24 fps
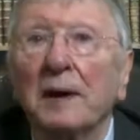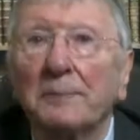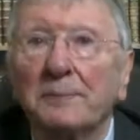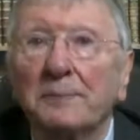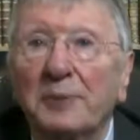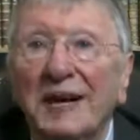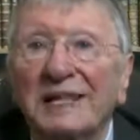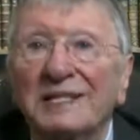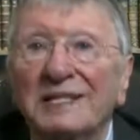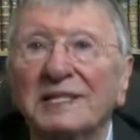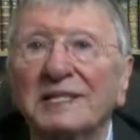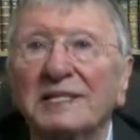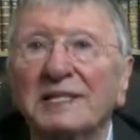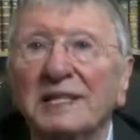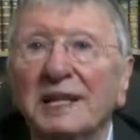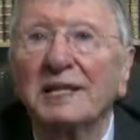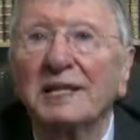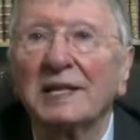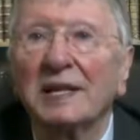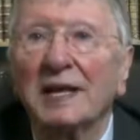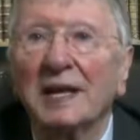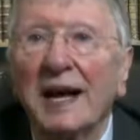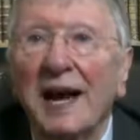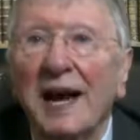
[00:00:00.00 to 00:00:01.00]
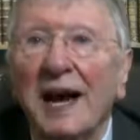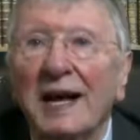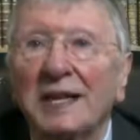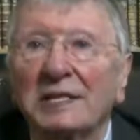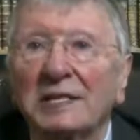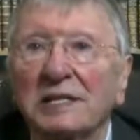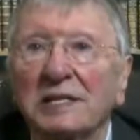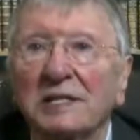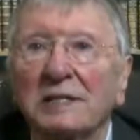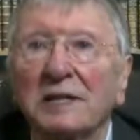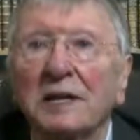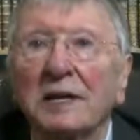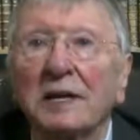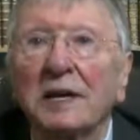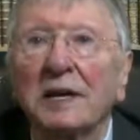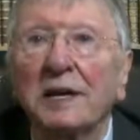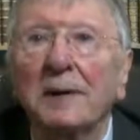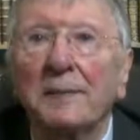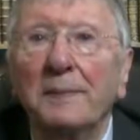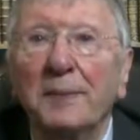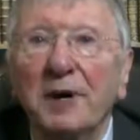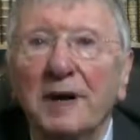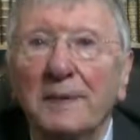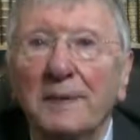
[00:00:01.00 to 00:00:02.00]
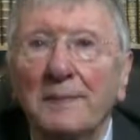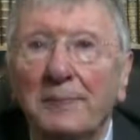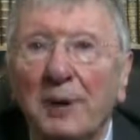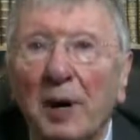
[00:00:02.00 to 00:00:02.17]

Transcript: present the gas being